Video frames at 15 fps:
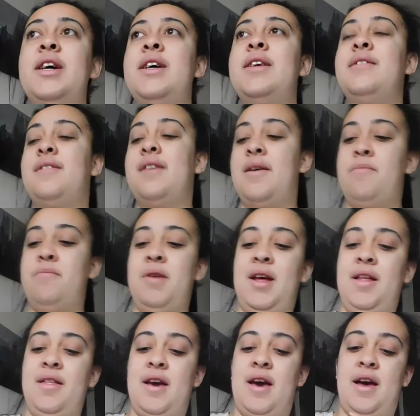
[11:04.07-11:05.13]
sent me
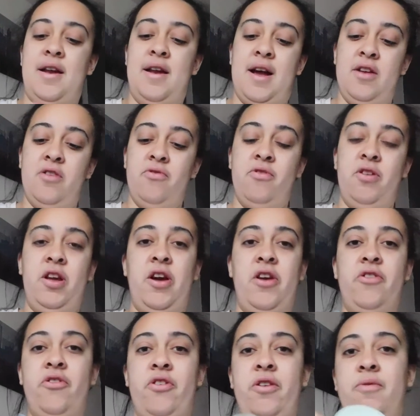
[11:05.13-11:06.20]
their natural
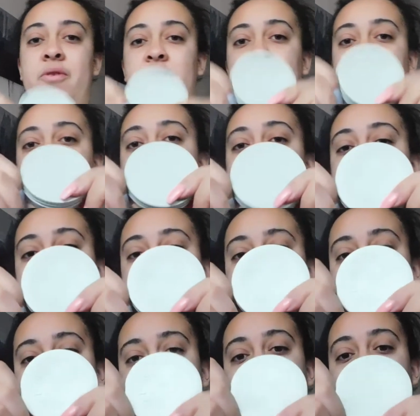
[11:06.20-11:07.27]
deodorant, which is in this little
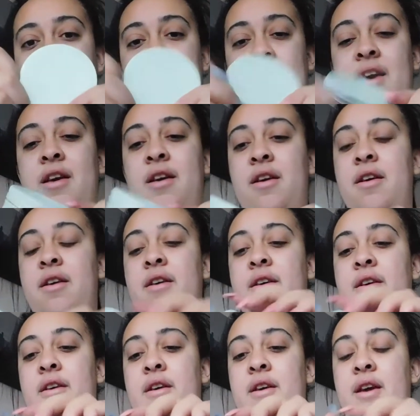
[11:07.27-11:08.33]
tin here.
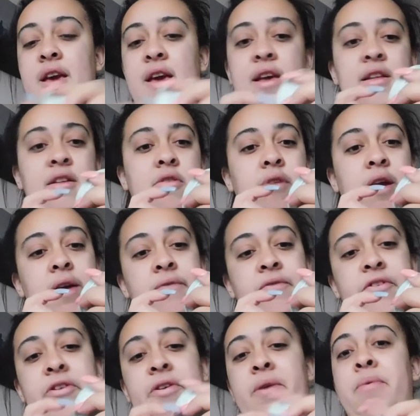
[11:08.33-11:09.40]
It is
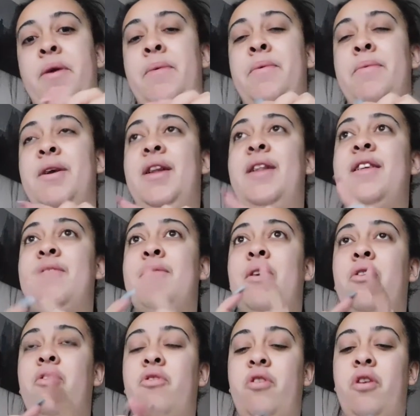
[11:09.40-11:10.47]
grapefruit and peppermint. It
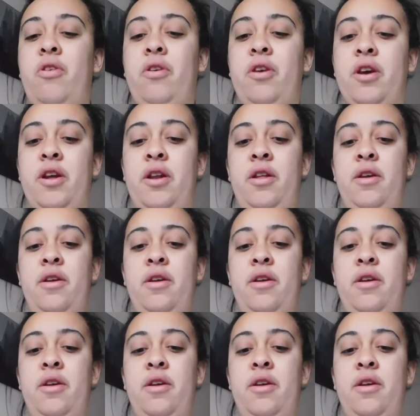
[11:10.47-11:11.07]
smells so good.